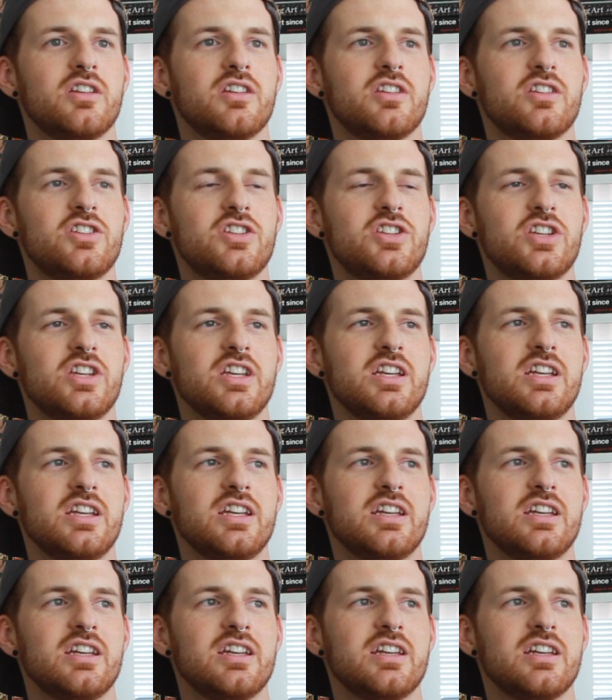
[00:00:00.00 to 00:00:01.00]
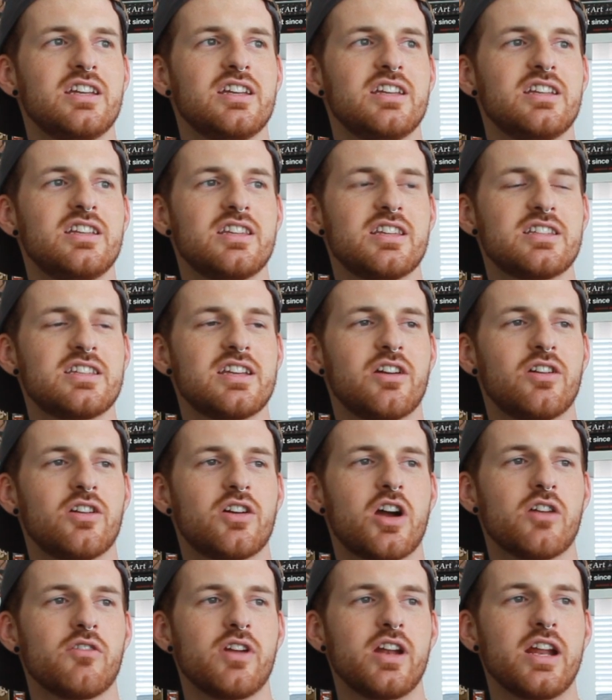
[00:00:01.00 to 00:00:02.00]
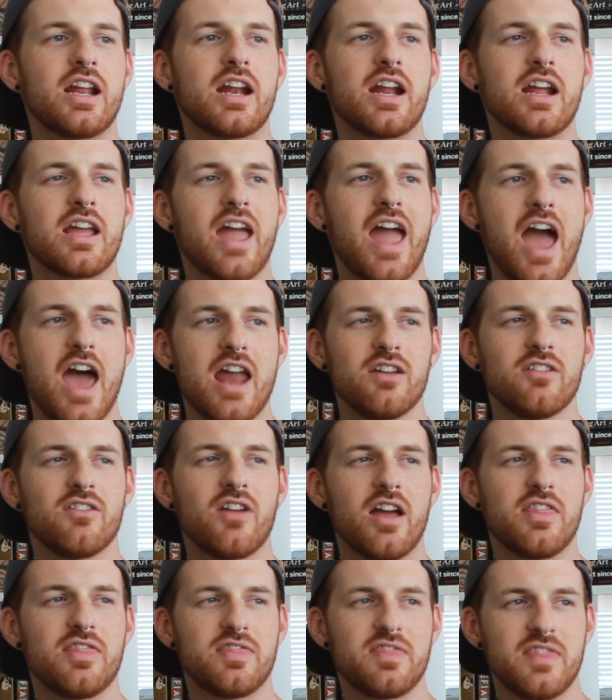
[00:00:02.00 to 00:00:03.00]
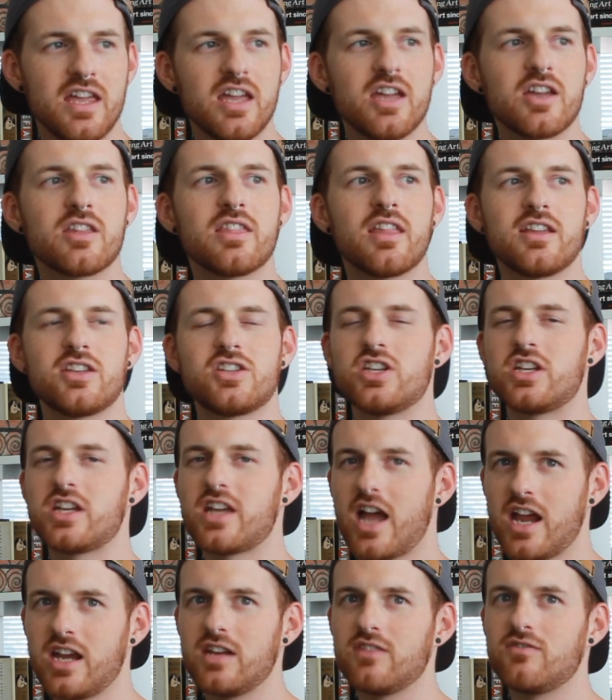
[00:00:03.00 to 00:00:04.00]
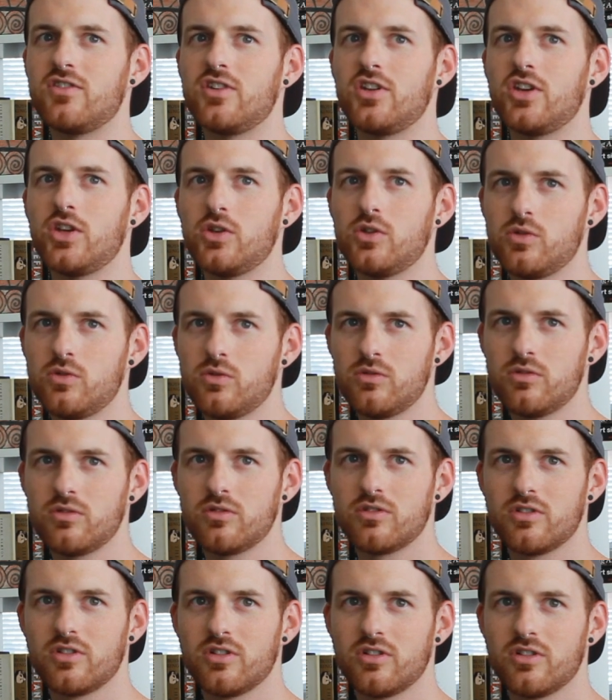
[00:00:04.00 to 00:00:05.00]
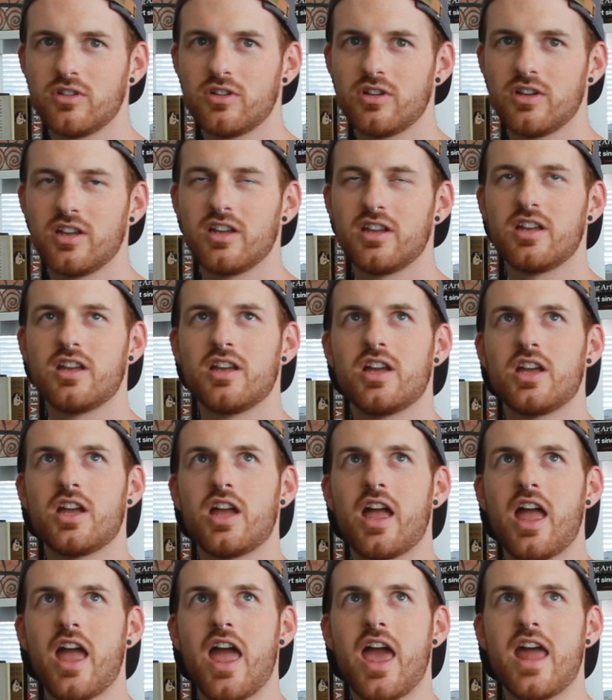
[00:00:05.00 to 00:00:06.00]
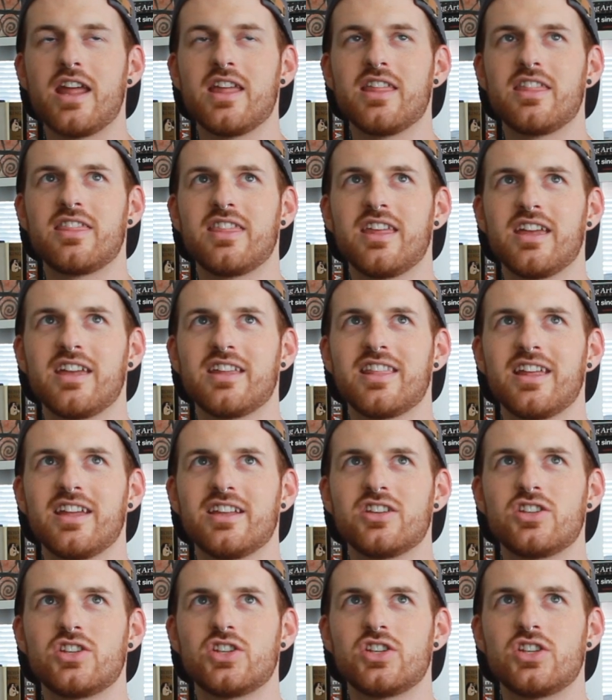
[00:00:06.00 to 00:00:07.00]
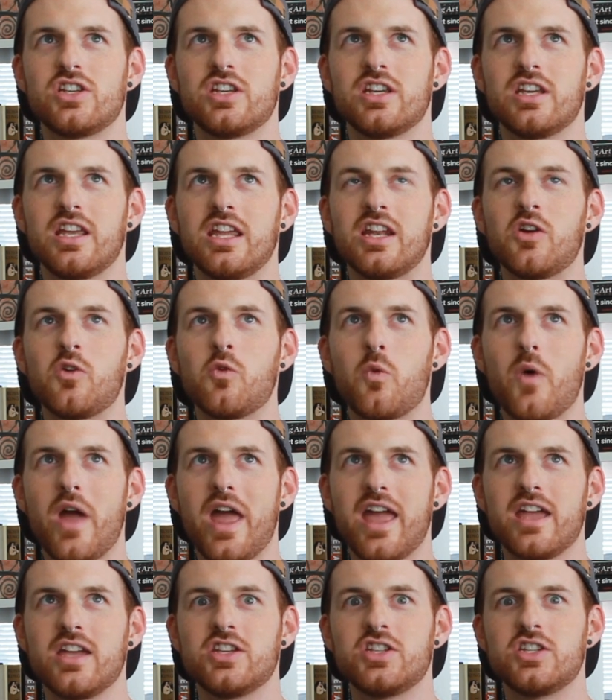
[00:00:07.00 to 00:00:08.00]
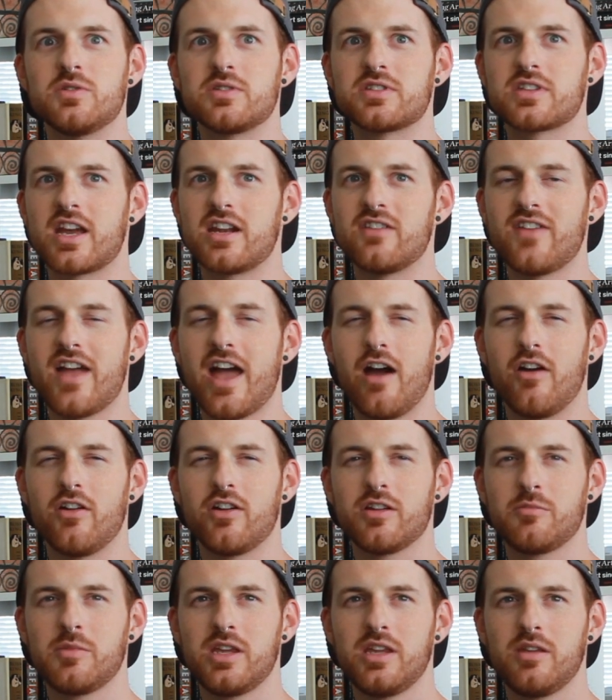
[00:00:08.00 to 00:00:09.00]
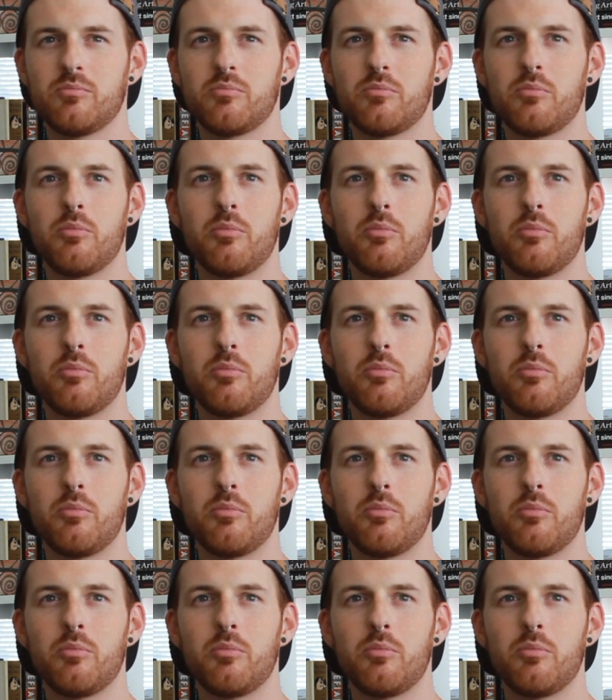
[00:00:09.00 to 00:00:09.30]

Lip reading: she did the tarot card reading, and I think that she kind of knew, and I think that in a way she was kind of outing me